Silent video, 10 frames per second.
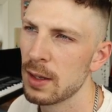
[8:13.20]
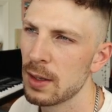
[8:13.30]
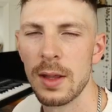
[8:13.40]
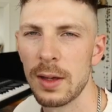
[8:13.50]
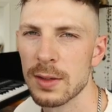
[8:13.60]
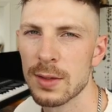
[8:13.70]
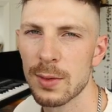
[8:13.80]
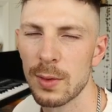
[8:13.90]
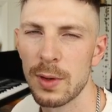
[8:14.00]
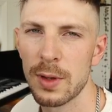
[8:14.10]
you can
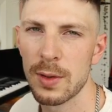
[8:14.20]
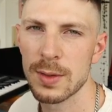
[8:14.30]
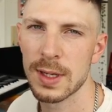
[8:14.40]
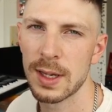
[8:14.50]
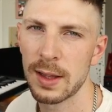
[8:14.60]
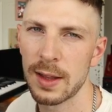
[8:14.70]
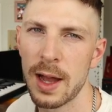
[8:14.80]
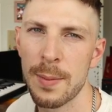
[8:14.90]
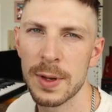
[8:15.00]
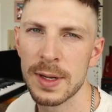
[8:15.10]
scroll using the
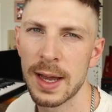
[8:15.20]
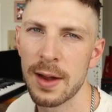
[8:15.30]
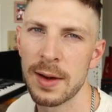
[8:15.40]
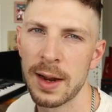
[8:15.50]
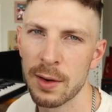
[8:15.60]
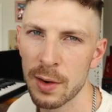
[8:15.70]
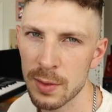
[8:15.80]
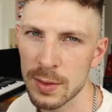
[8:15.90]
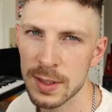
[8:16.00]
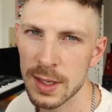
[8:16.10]
up and down
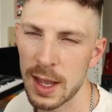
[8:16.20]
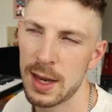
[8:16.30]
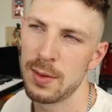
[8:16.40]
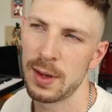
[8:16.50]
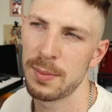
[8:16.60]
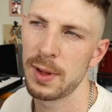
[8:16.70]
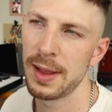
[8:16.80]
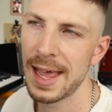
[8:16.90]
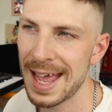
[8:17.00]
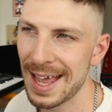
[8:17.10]
arrows, and you can
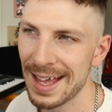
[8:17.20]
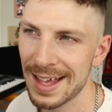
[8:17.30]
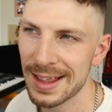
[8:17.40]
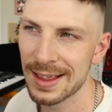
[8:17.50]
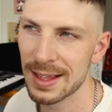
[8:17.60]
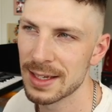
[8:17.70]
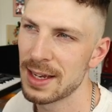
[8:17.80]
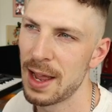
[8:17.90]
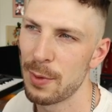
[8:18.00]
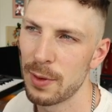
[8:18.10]
play the
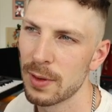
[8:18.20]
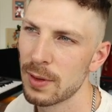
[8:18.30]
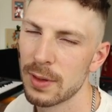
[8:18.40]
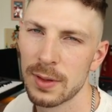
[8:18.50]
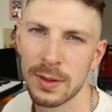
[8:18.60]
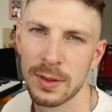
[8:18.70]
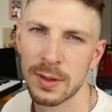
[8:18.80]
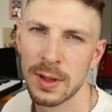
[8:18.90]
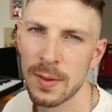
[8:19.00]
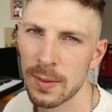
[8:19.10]
sample
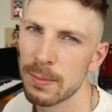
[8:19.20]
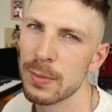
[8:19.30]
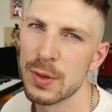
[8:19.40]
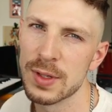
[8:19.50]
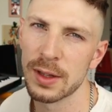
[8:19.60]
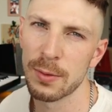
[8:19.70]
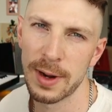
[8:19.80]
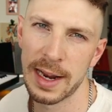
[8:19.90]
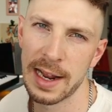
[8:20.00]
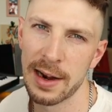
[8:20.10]
using the
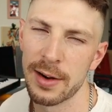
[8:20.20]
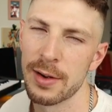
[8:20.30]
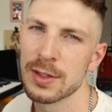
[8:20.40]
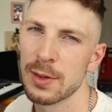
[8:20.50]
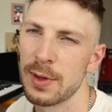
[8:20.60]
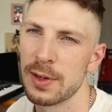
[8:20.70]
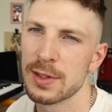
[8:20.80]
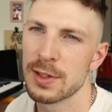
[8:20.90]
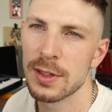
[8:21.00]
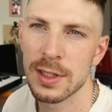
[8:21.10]
right arrow. So when you're
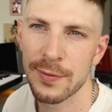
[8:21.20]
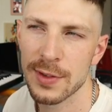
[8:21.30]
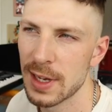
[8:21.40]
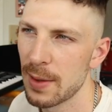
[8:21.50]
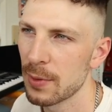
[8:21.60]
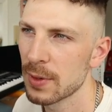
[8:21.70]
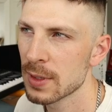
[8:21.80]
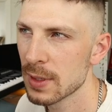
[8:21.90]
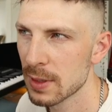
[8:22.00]
searching for samples,